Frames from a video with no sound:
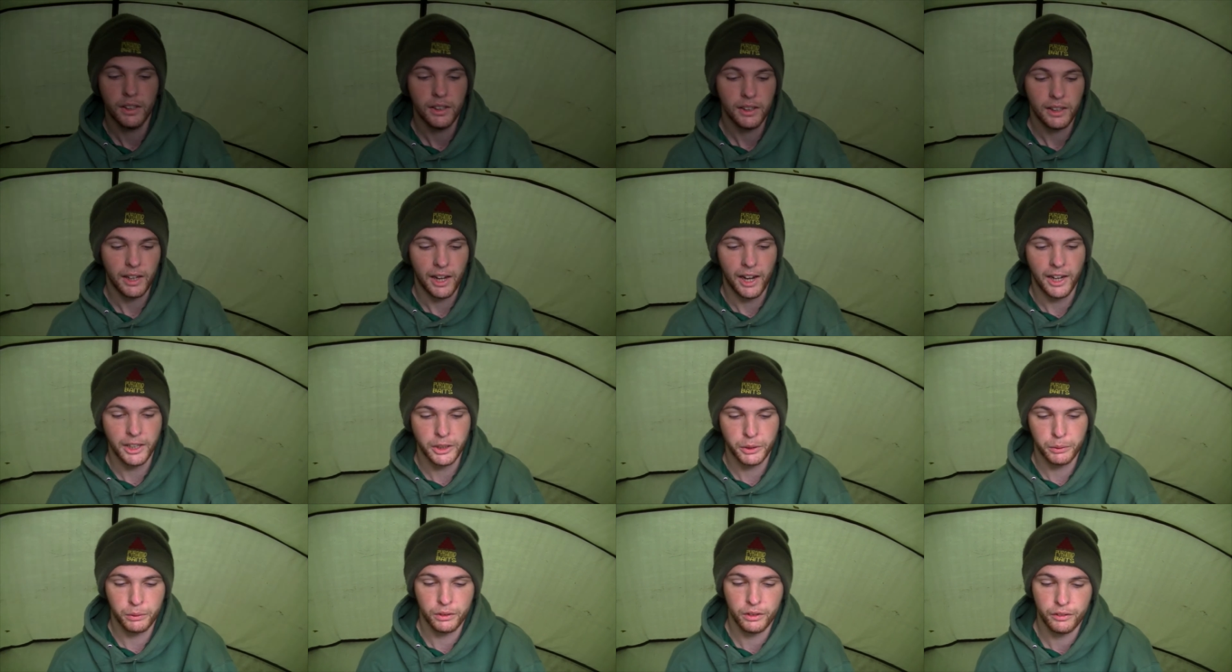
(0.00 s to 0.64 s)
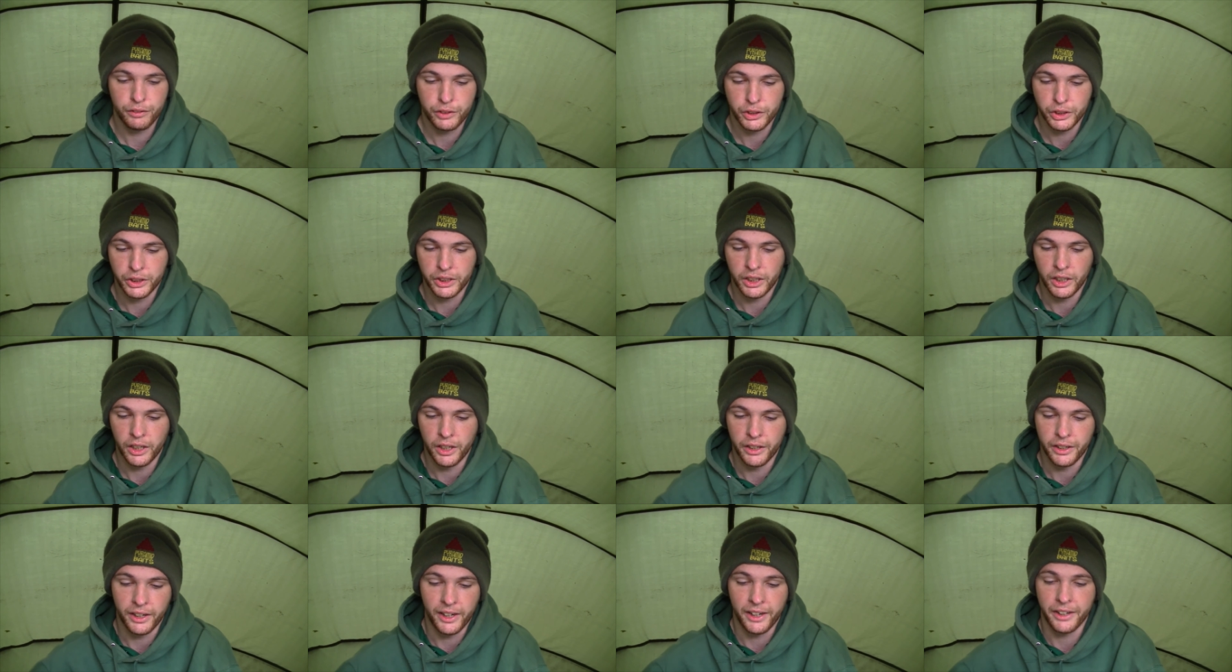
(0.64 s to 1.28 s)
As you will have just
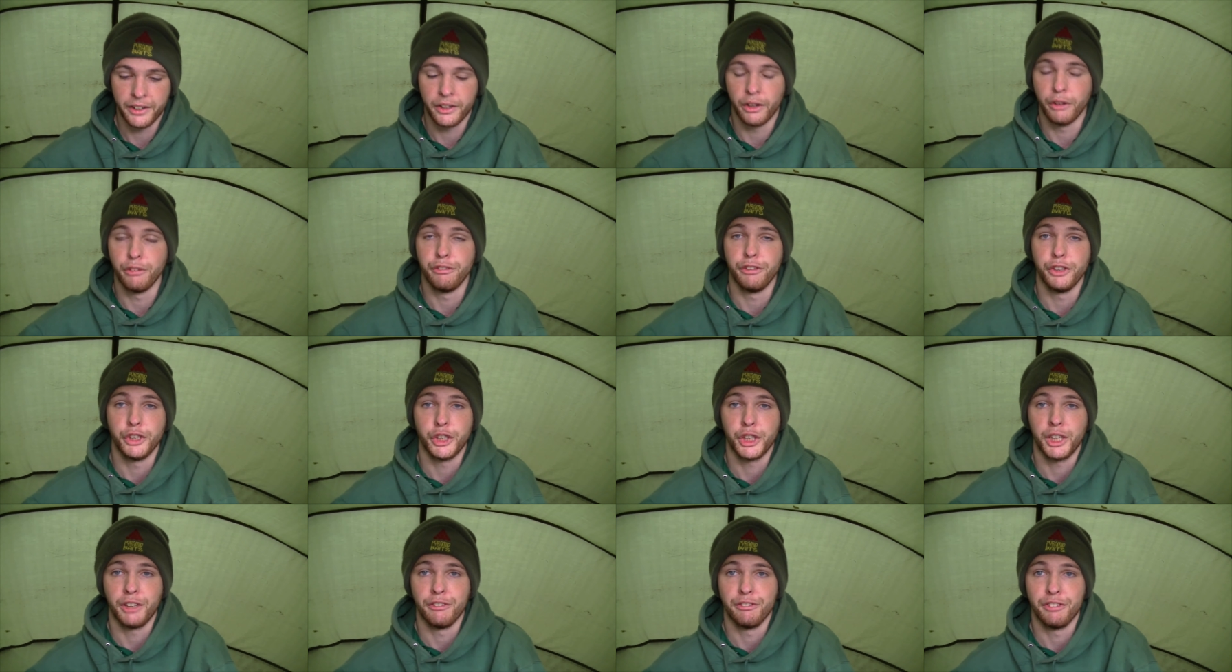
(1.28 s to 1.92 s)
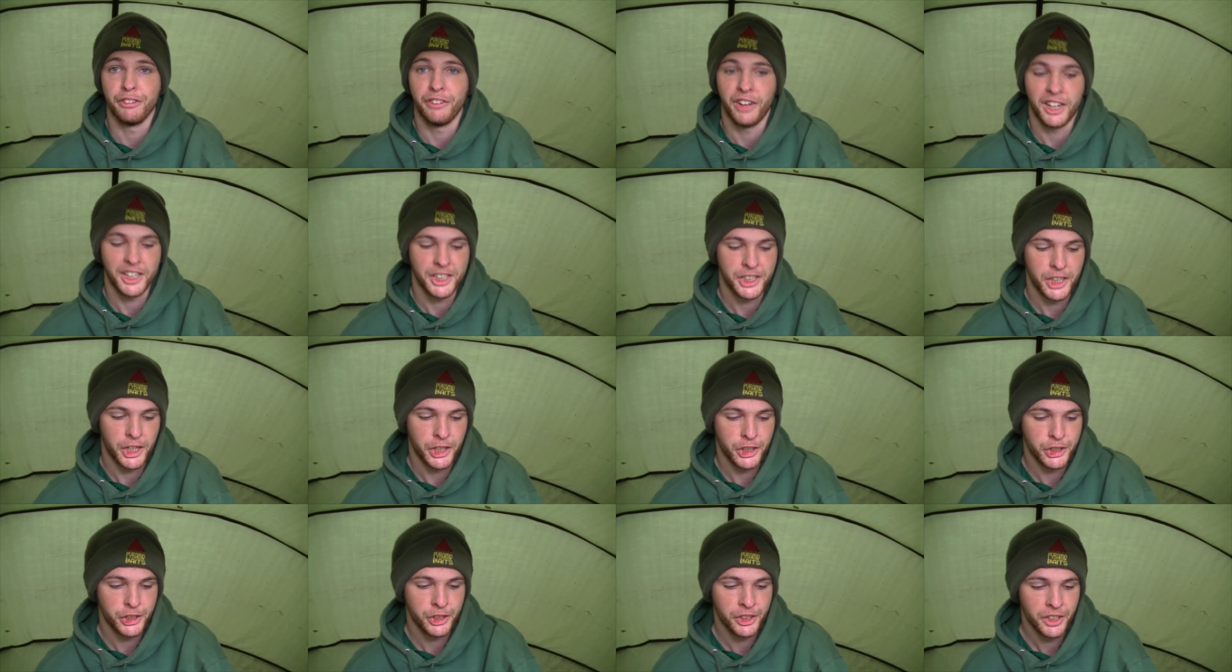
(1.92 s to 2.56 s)
heard, I had no fish again from that
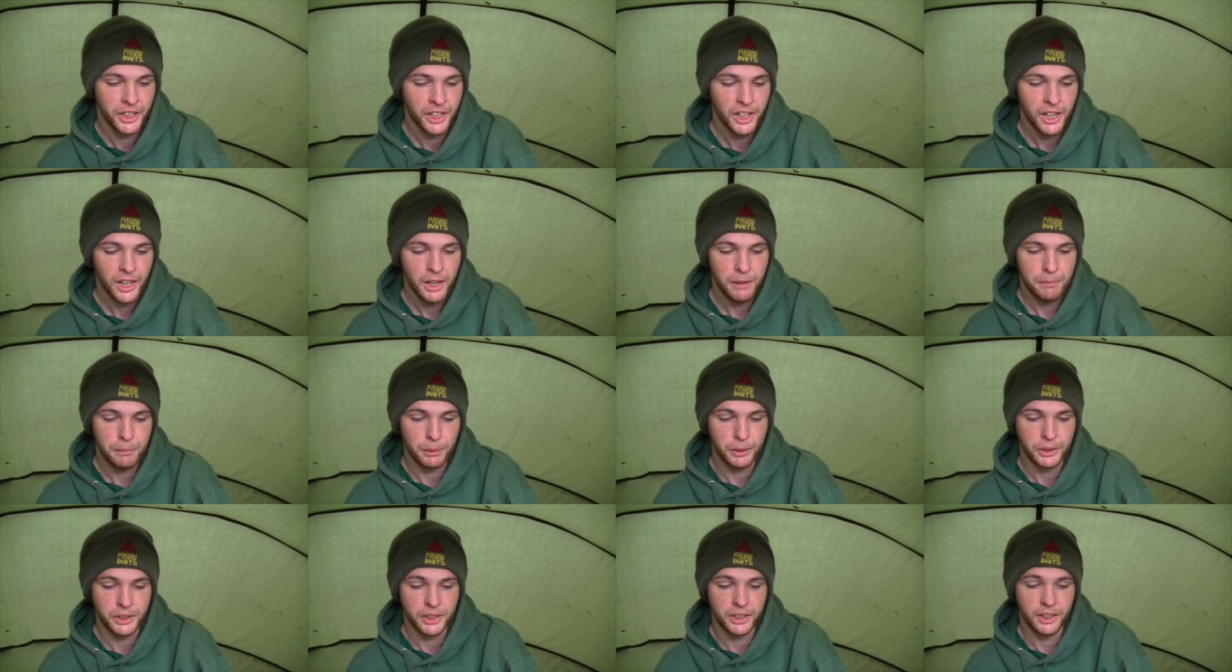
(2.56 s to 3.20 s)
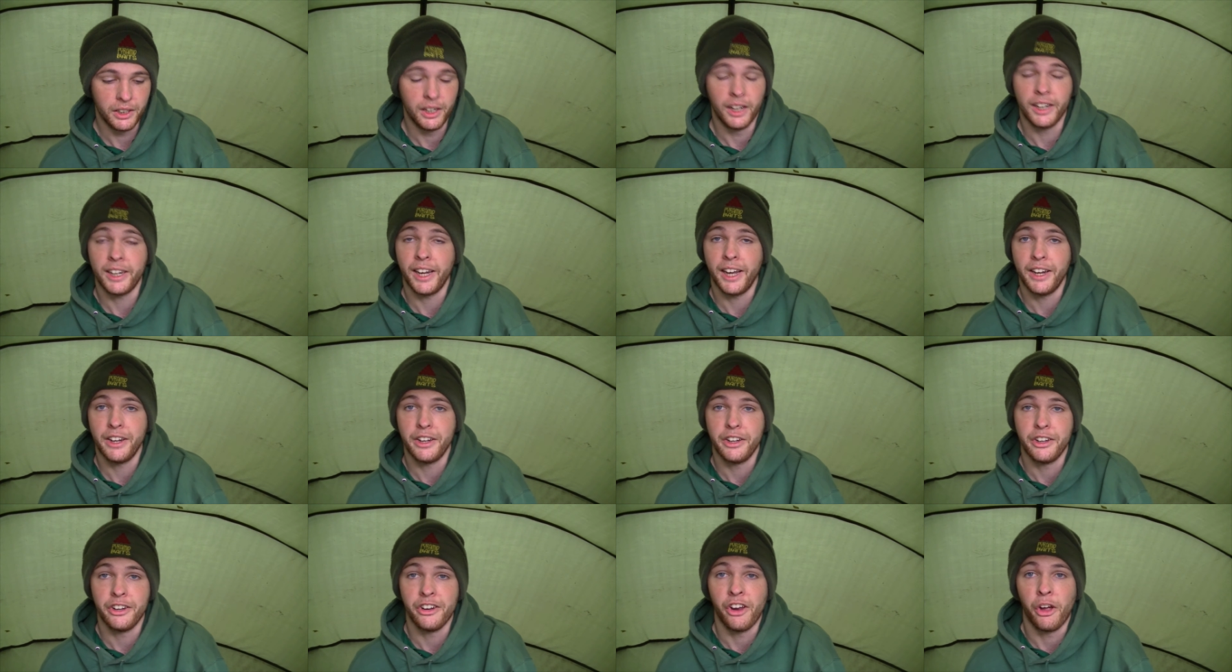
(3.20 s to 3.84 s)
session, but again,
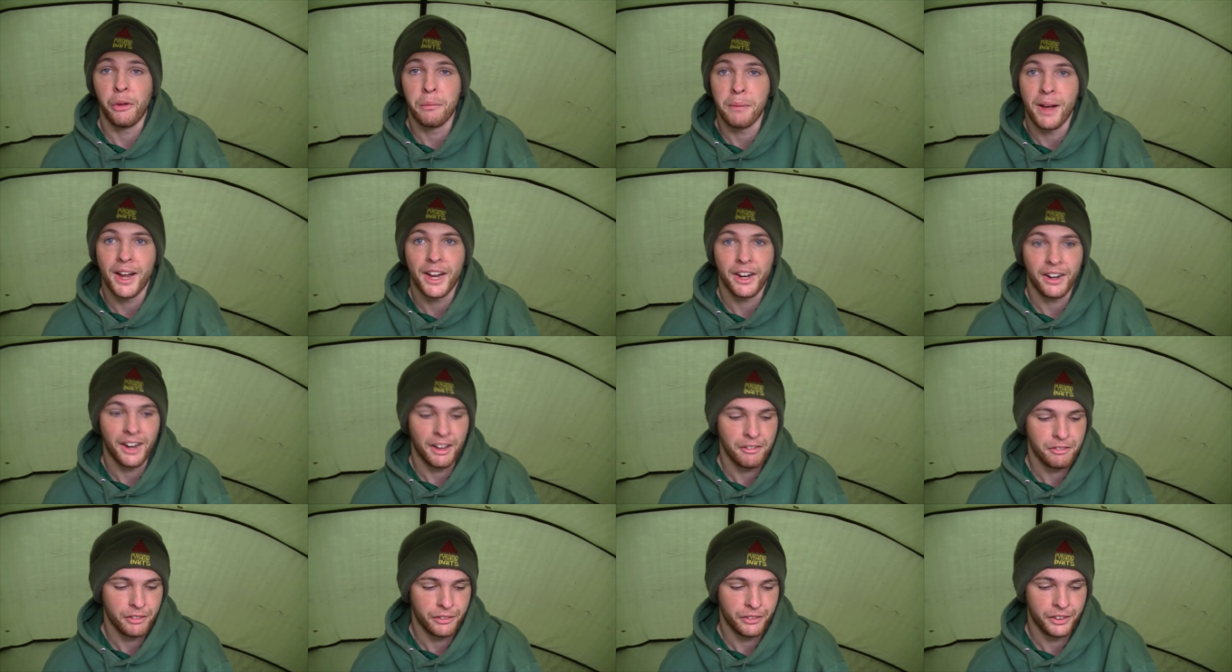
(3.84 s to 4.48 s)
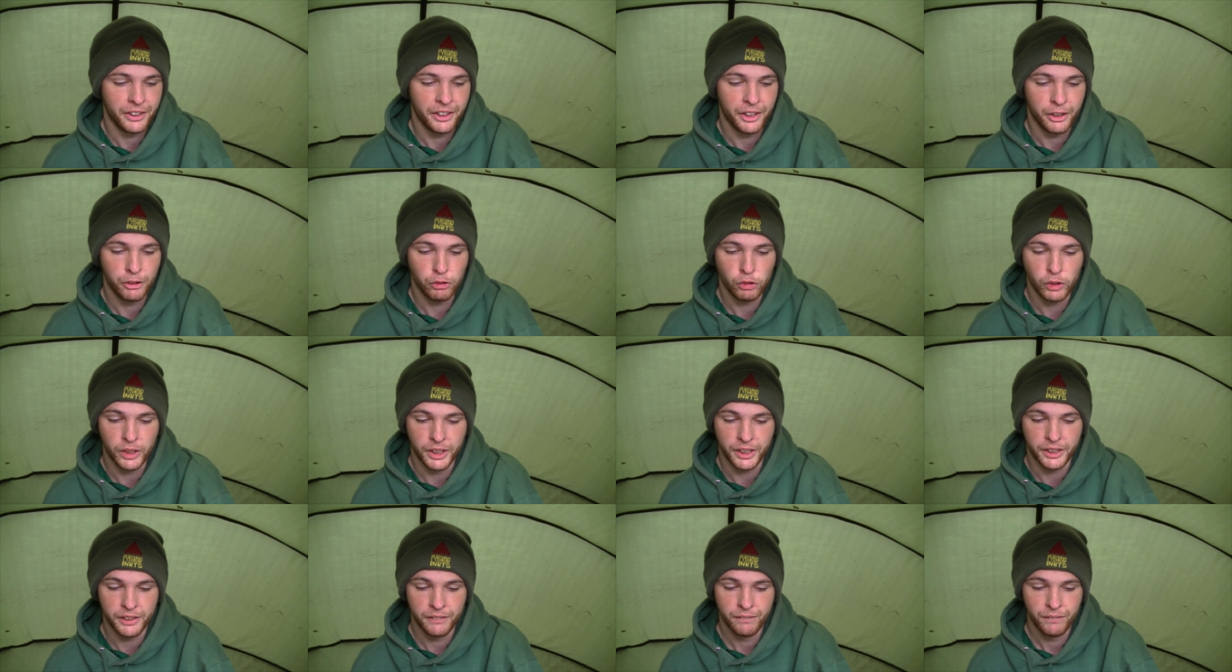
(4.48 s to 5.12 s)
no bait left on the rig.